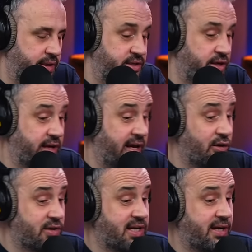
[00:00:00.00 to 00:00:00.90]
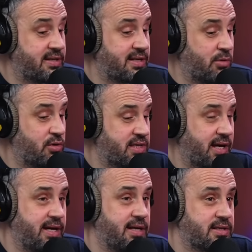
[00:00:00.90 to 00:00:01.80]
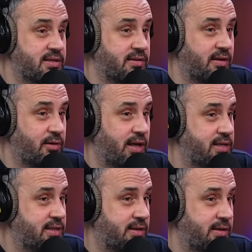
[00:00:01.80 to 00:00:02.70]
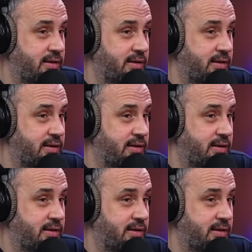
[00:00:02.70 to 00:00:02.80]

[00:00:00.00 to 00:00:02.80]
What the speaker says: Turkey alongside Samu Saiz, no less.